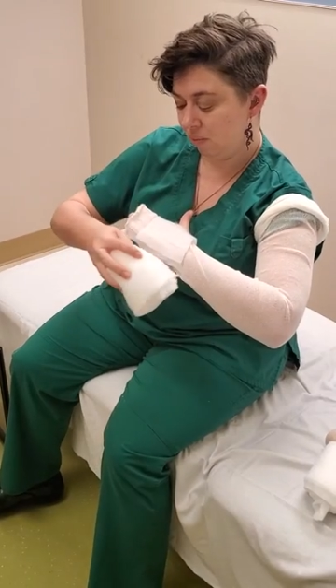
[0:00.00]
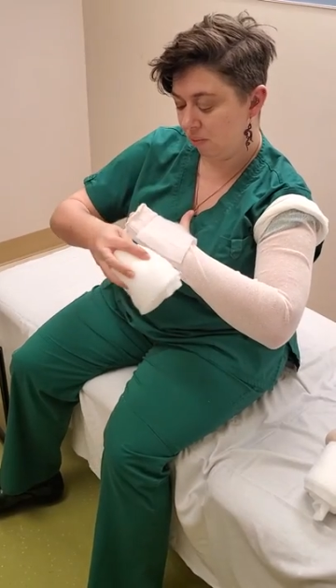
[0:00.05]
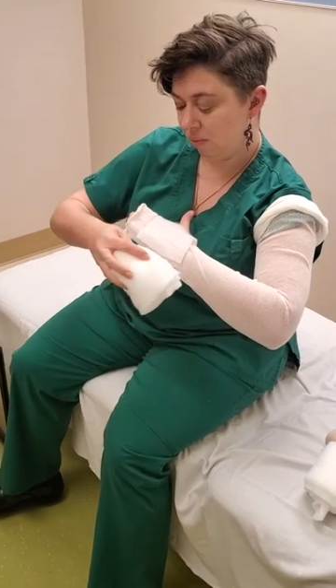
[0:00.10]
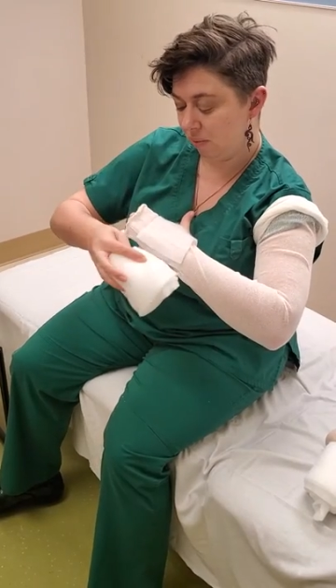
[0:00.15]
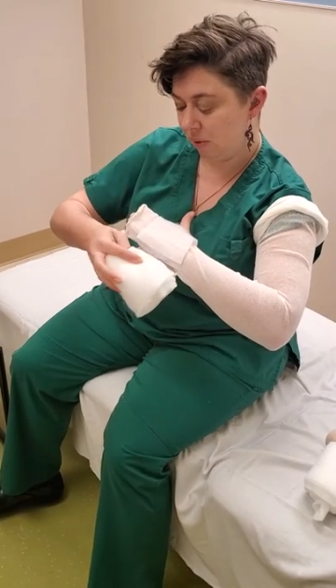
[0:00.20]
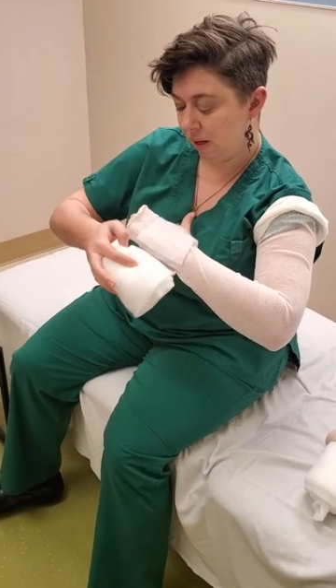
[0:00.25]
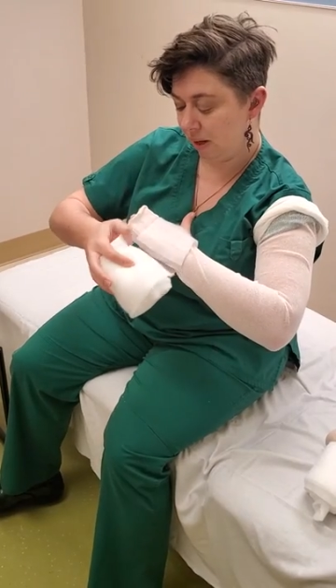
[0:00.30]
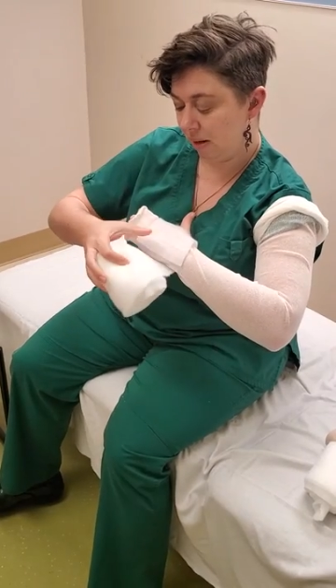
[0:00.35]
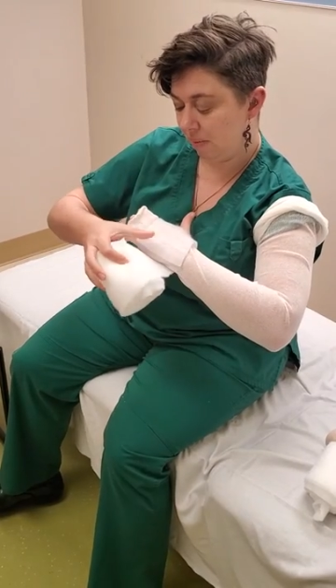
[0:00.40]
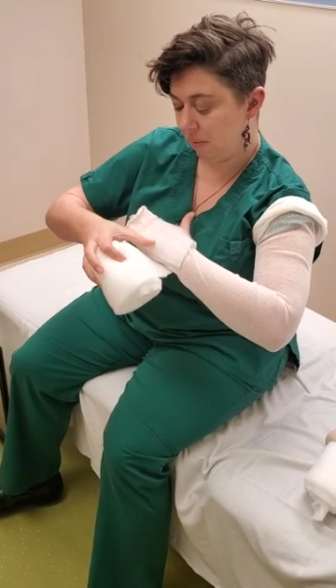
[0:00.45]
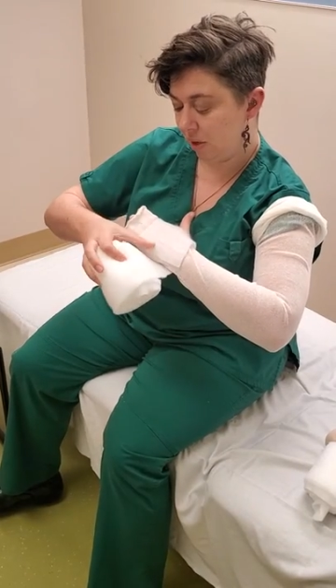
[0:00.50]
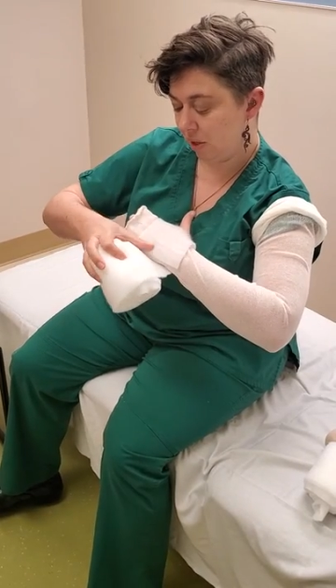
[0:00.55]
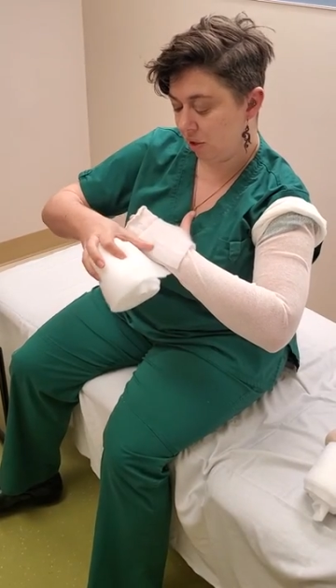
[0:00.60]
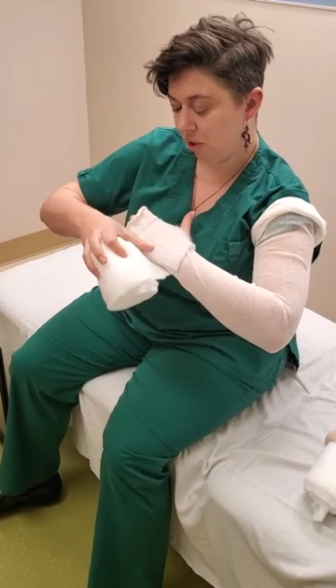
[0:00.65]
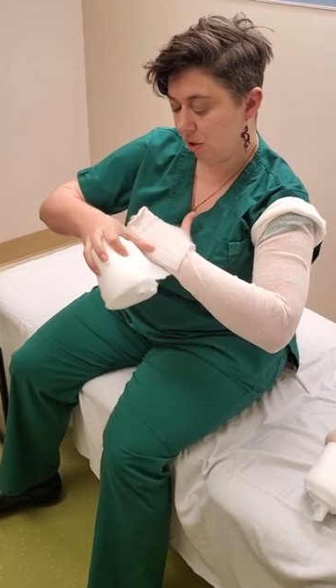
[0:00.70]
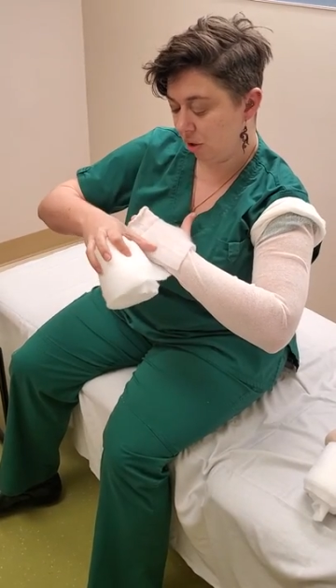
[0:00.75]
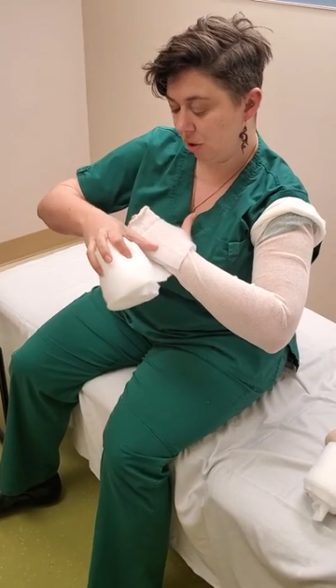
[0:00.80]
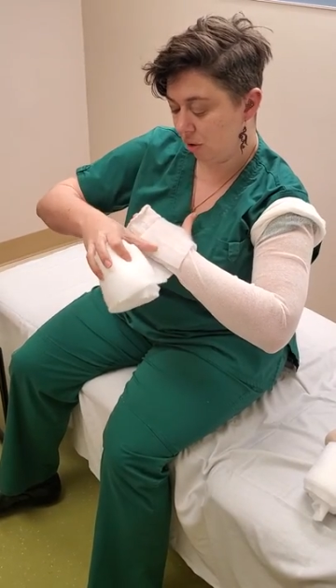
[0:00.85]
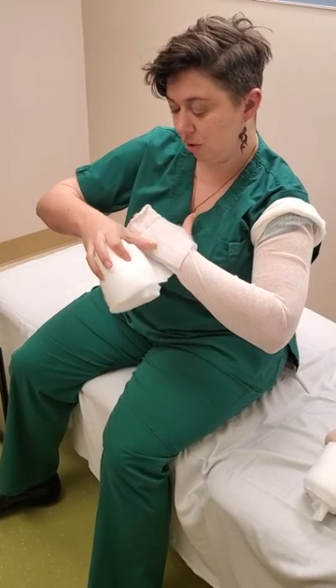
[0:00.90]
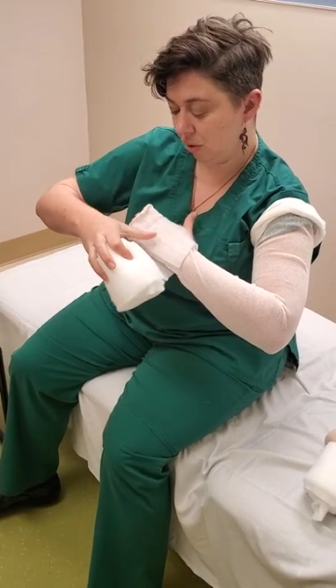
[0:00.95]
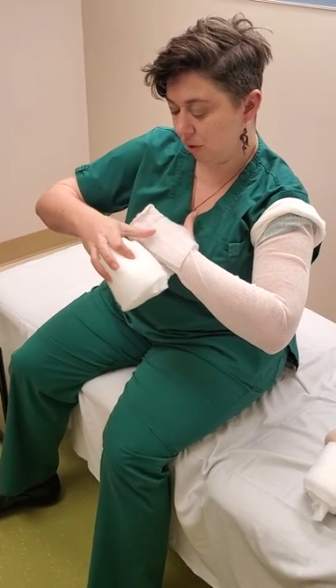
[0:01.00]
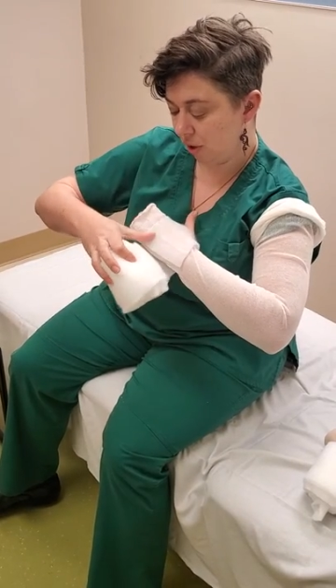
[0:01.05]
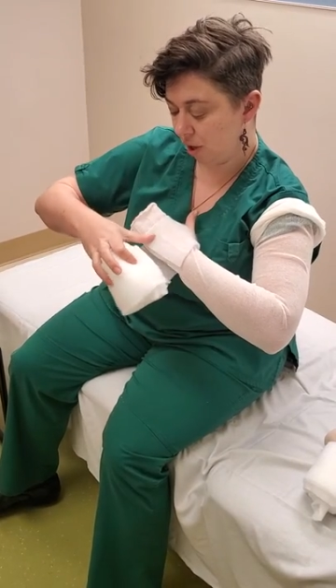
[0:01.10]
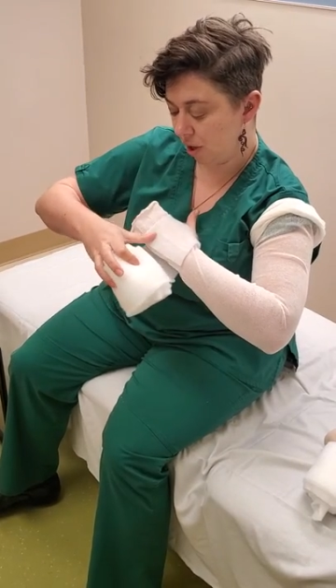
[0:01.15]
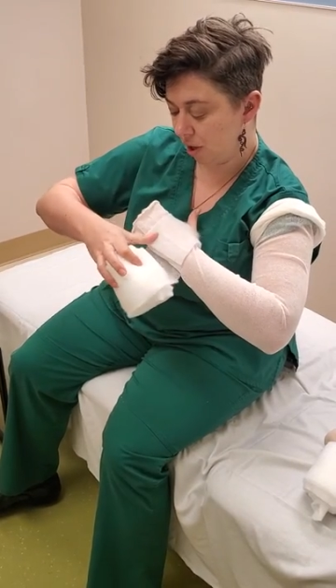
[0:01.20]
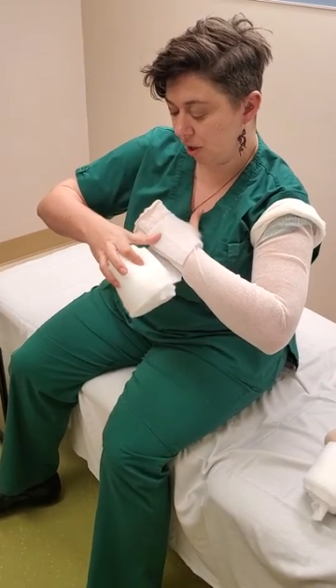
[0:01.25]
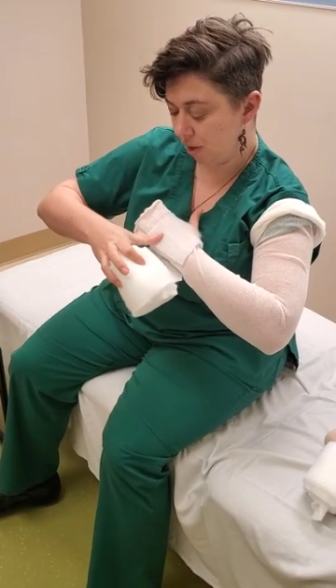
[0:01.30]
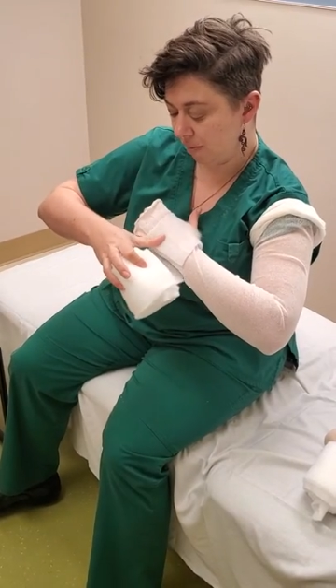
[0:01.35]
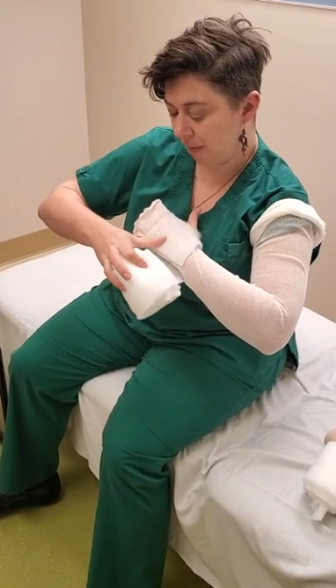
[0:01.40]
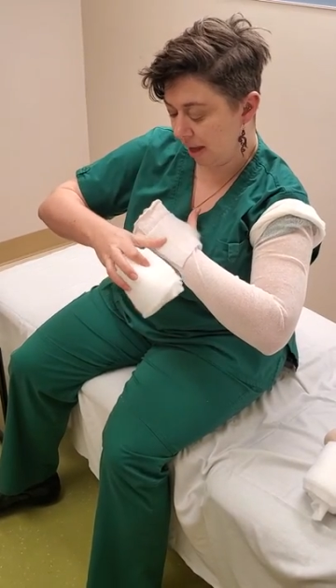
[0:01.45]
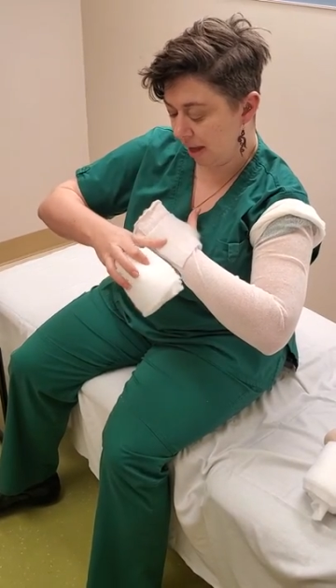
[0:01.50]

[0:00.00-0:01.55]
pretty much the whole arm.